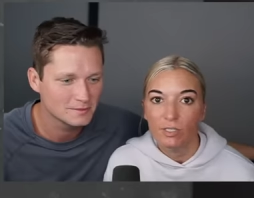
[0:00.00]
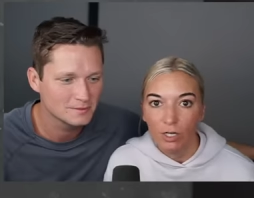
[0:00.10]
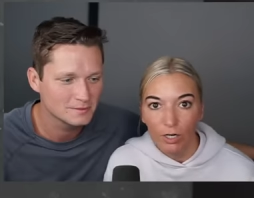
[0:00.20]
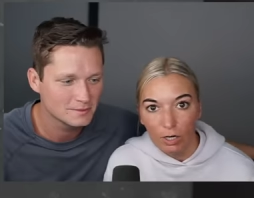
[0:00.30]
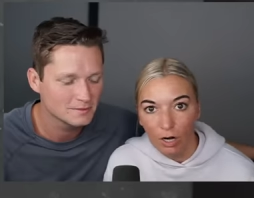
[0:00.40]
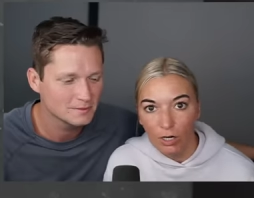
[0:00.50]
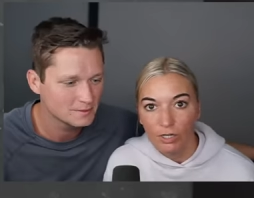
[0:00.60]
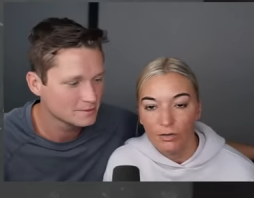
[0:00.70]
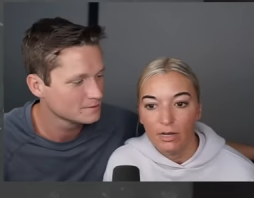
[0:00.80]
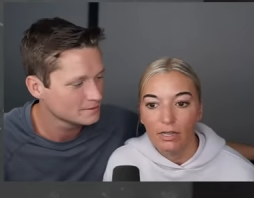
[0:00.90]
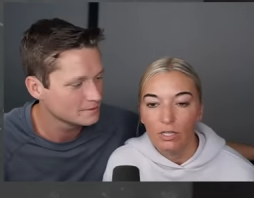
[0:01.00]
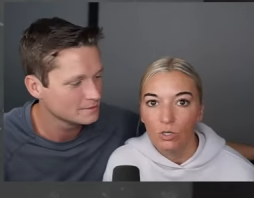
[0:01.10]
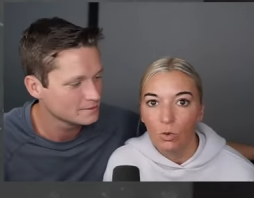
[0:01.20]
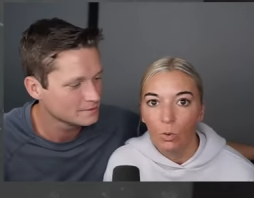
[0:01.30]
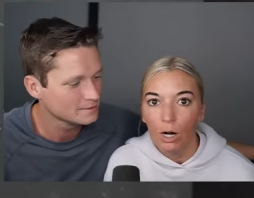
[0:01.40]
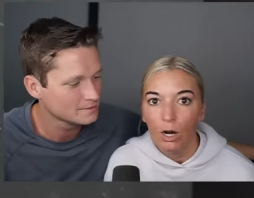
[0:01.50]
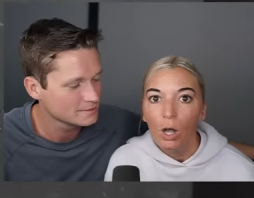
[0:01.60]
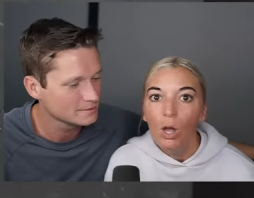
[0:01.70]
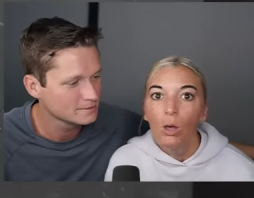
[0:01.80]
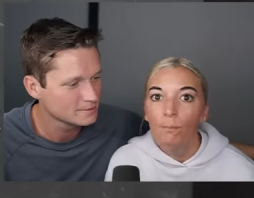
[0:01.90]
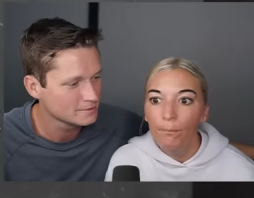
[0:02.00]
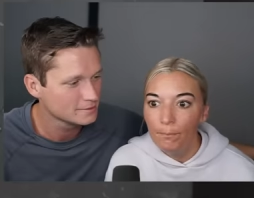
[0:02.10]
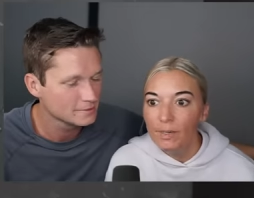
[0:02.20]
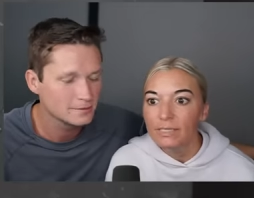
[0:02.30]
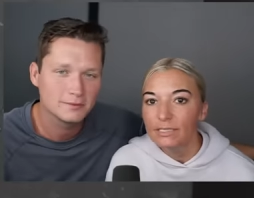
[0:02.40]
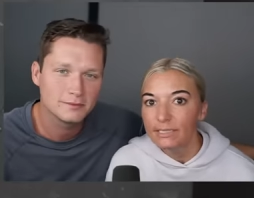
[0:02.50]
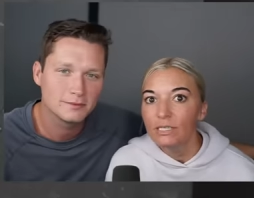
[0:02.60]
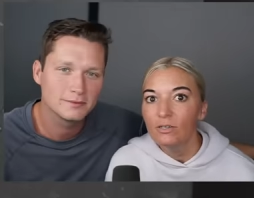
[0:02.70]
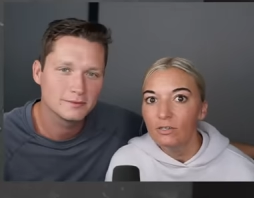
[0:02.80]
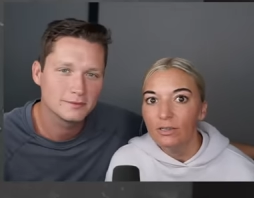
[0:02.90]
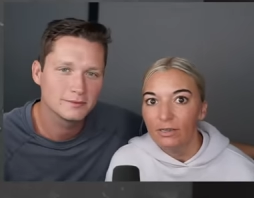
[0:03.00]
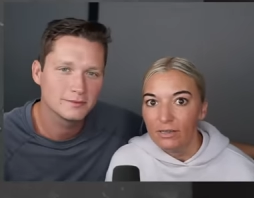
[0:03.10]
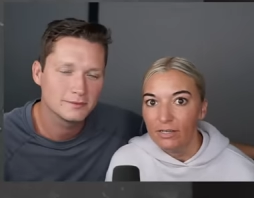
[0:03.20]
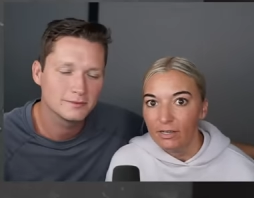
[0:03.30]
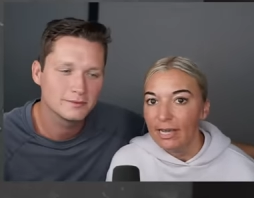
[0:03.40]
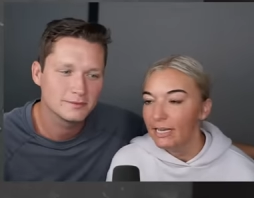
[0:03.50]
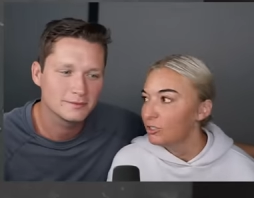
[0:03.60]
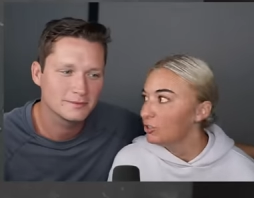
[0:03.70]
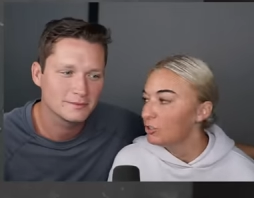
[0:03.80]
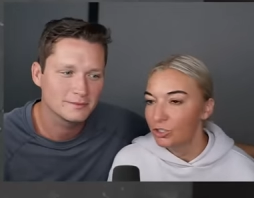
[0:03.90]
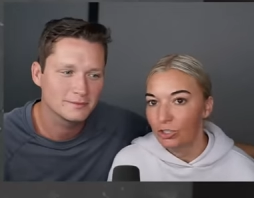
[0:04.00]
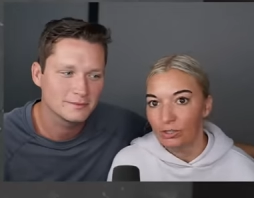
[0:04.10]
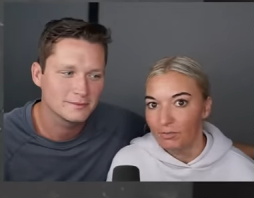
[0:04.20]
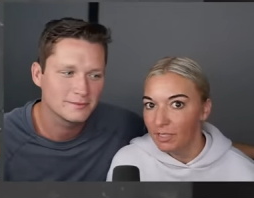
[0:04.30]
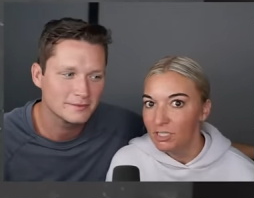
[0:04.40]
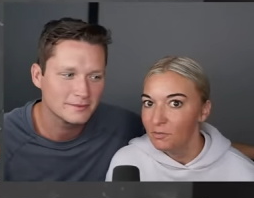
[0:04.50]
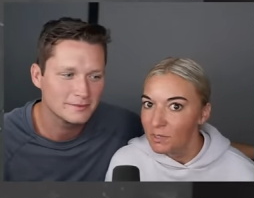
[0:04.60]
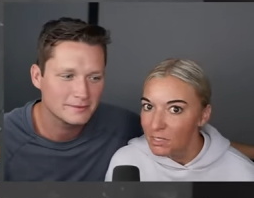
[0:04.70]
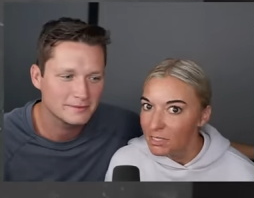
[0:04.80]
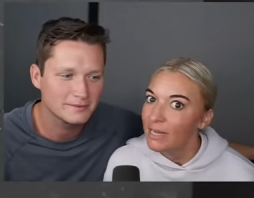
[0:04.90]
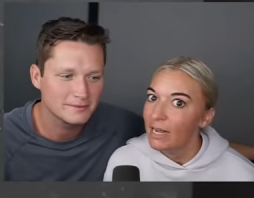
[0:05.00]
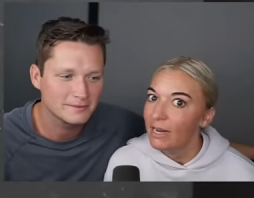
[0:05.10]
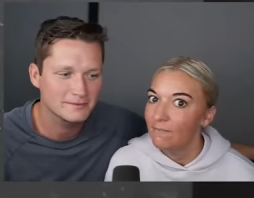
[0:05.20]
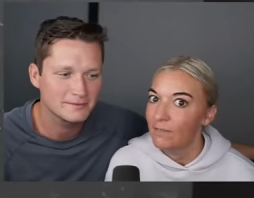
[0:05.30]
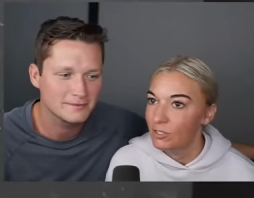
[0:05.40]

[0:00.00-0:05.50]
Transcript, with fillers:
Speaker 1: her guard duty at the door but still the occasional zoom. This was the day of the